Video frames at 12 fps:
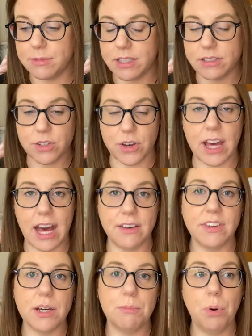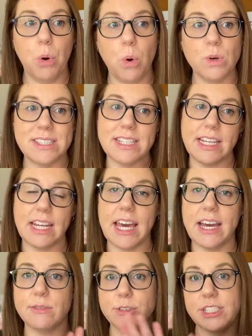So having a poor
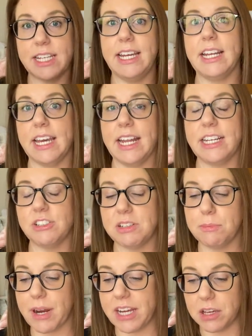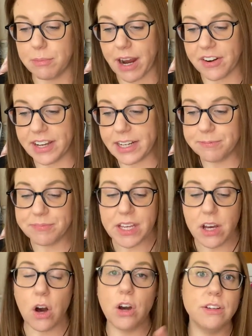skincare routine can actually break your barrier.
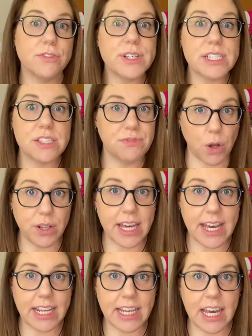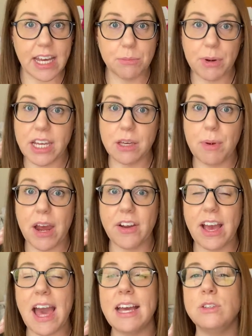Over exfoliating can break your
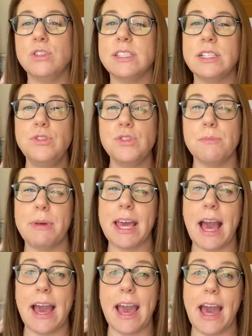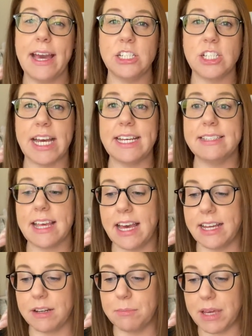barrier, and using too many AHAs
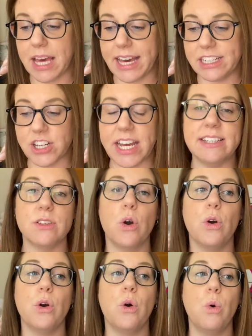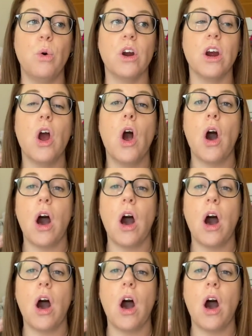and BHAs or